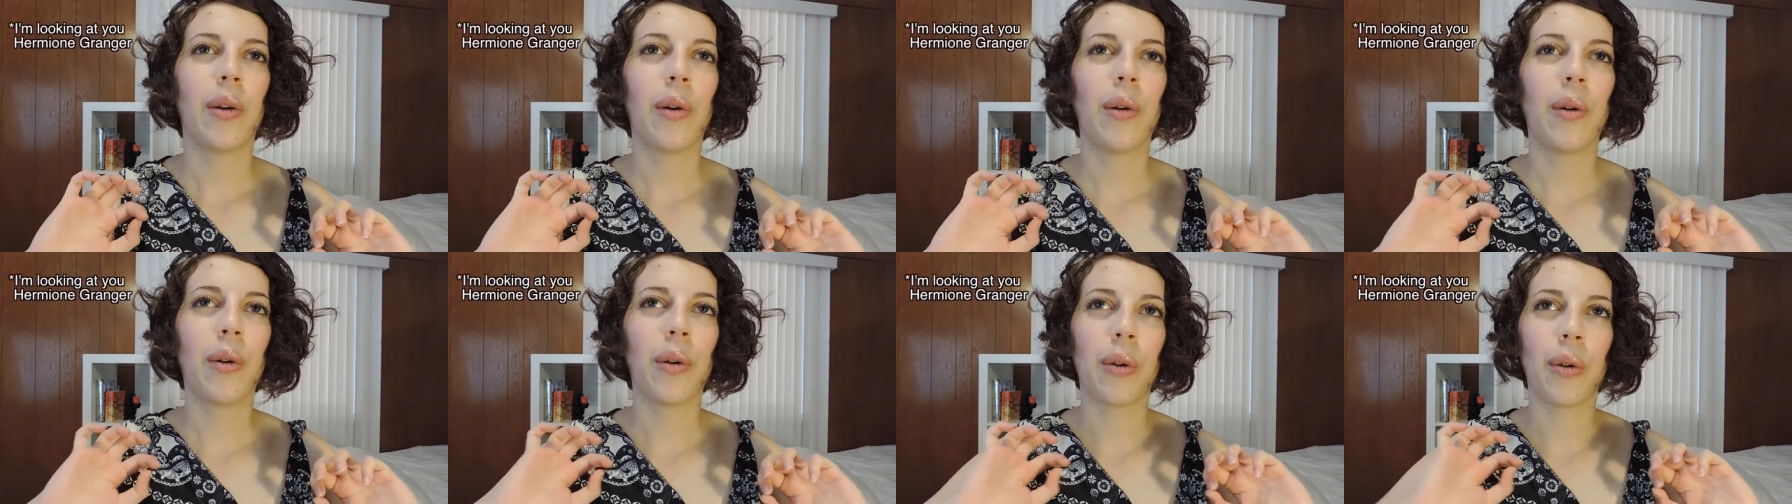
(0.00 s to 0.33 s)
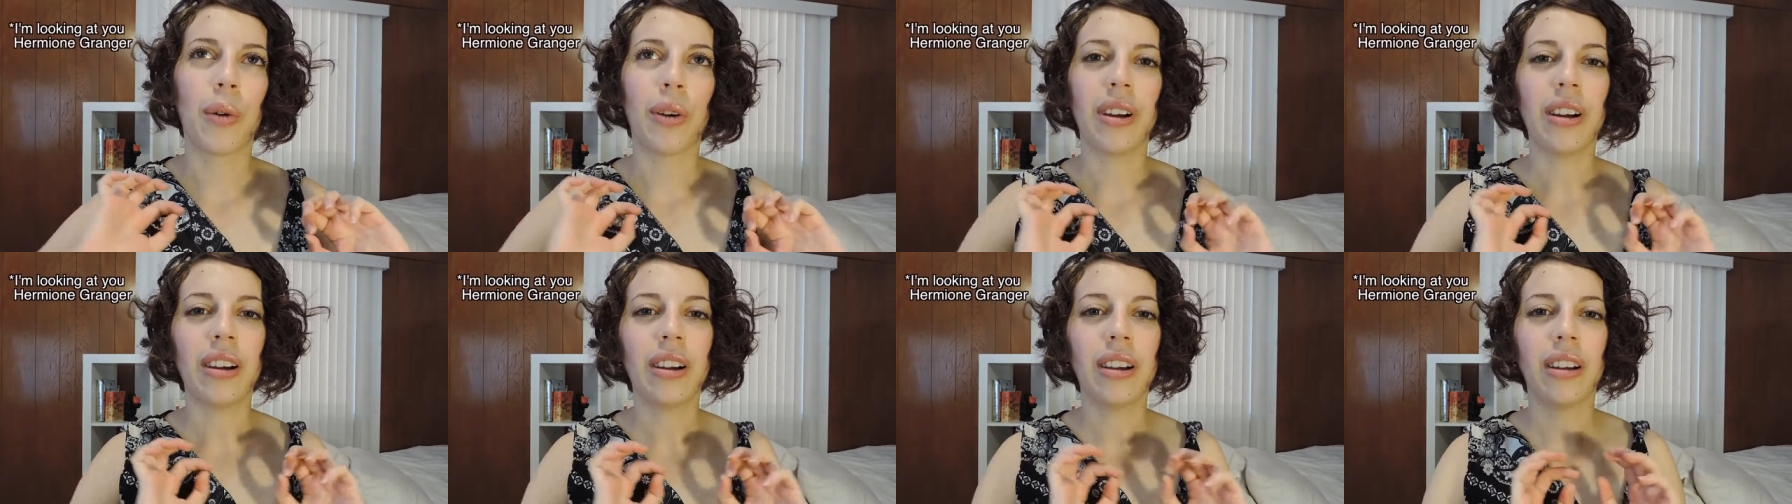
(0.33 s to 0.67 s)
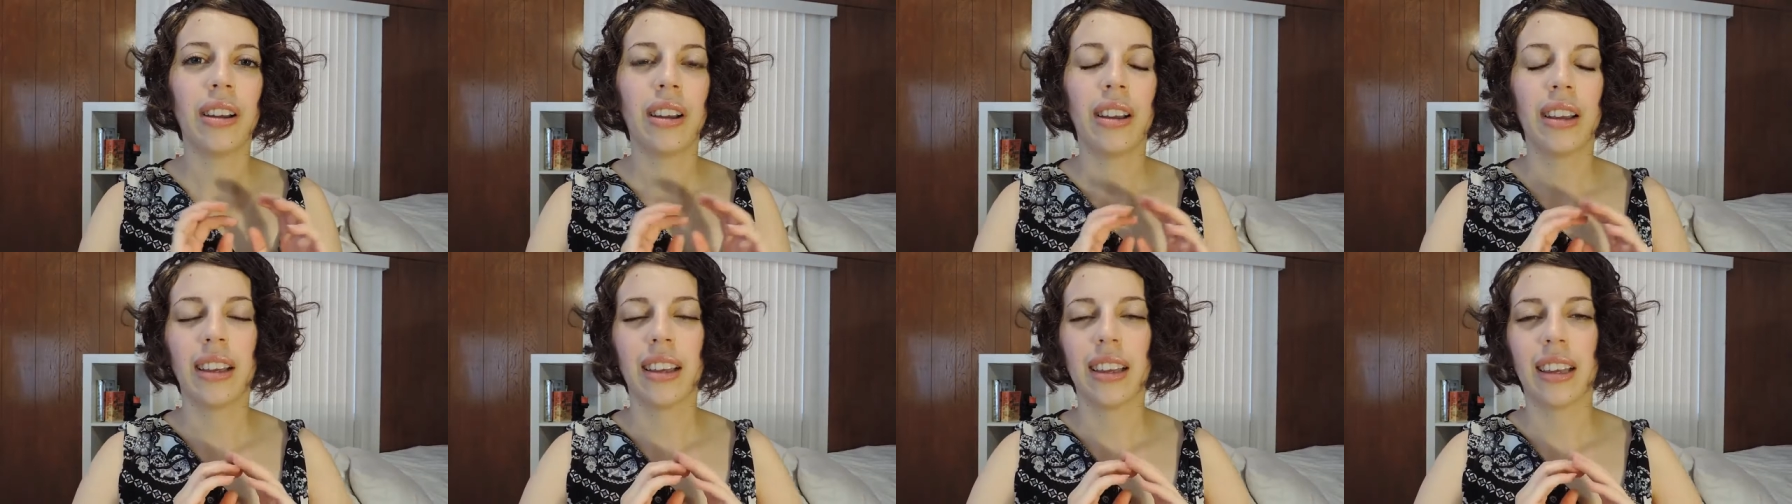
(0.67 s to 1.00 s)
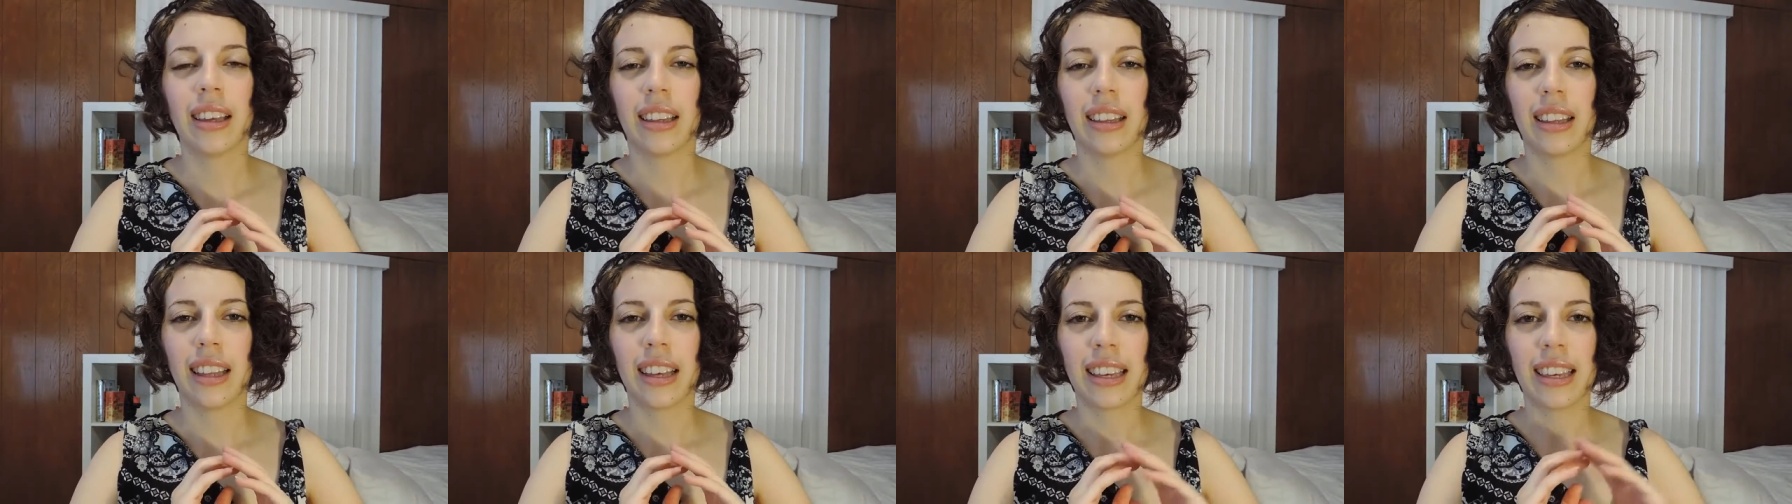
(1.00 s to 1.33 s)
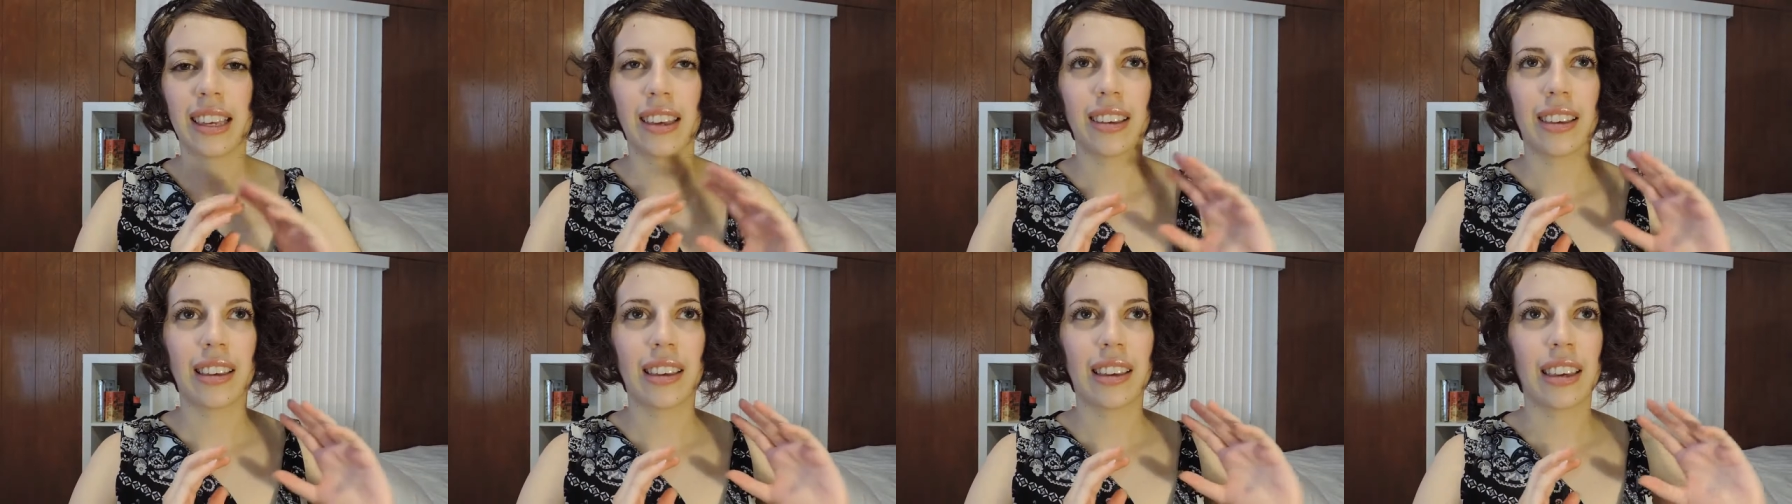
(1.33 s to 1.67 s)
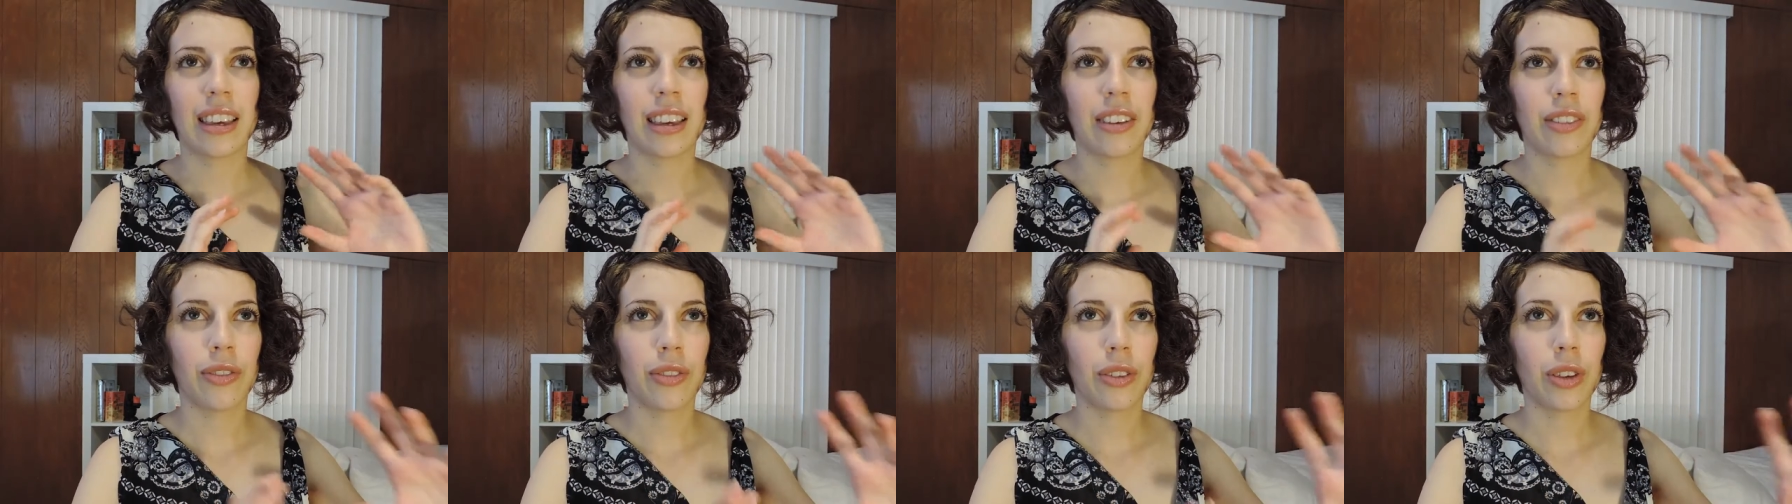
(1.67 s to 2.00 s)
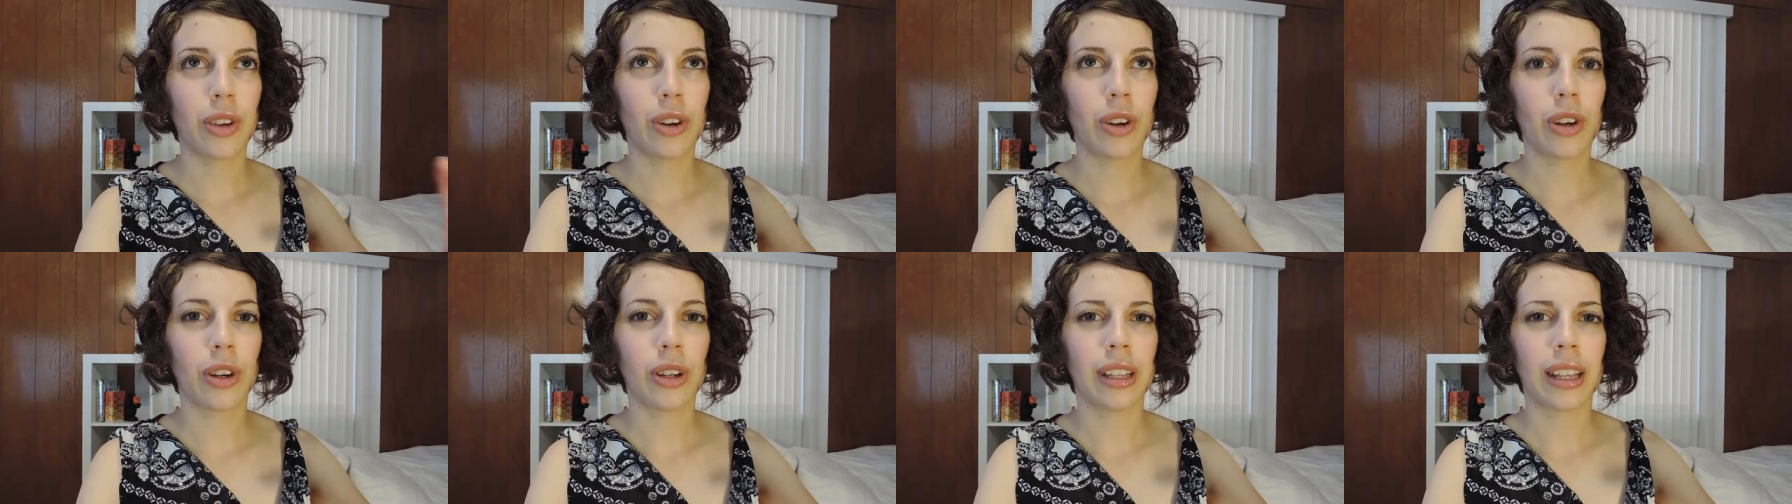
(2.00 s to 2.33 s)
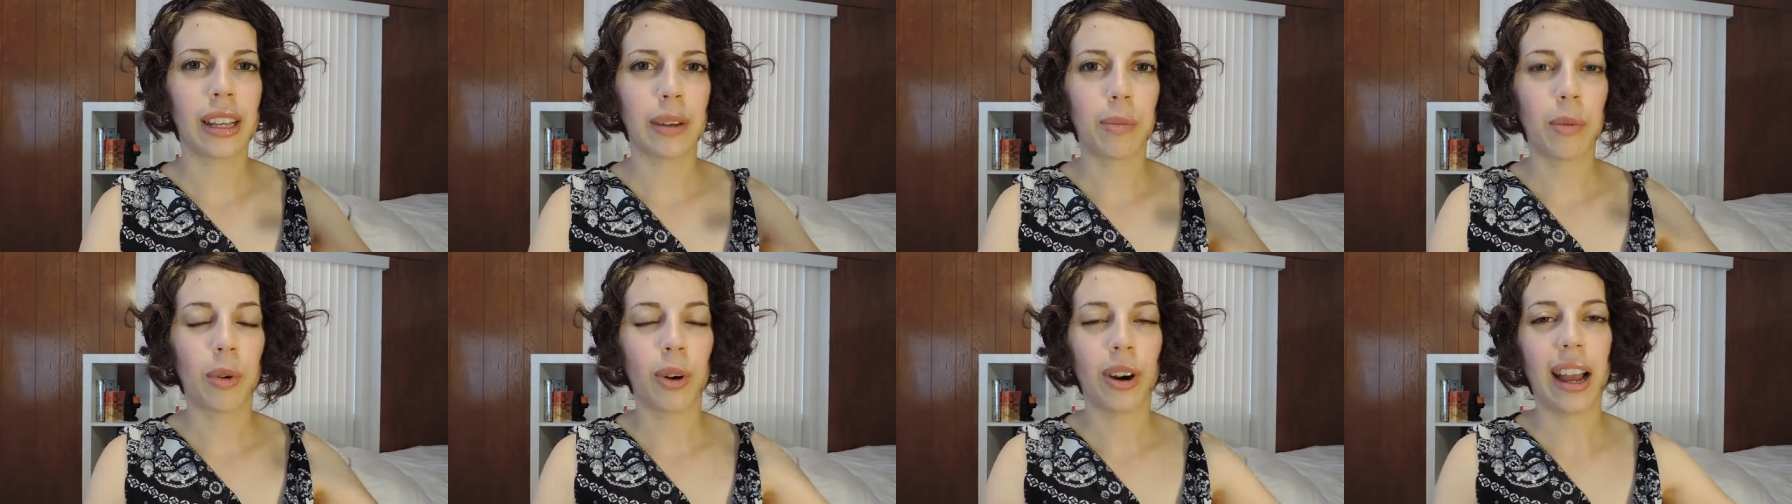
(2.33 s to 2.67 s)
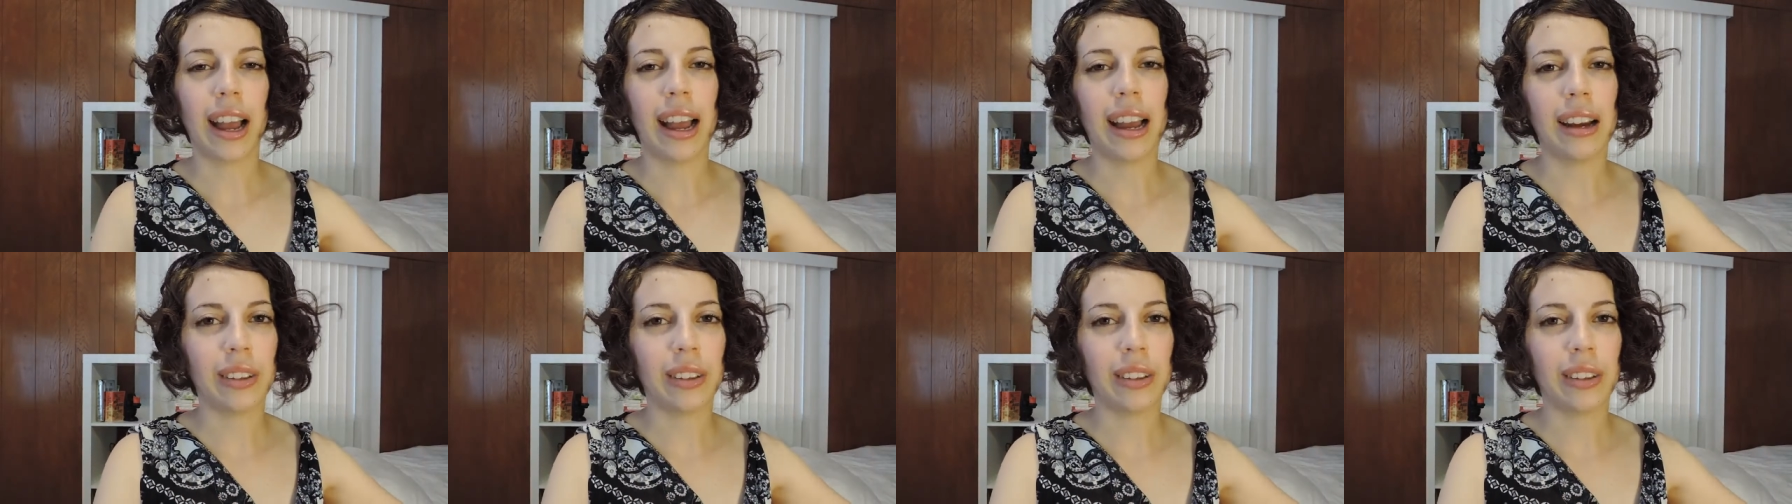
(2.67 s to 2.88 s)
or like if you're like more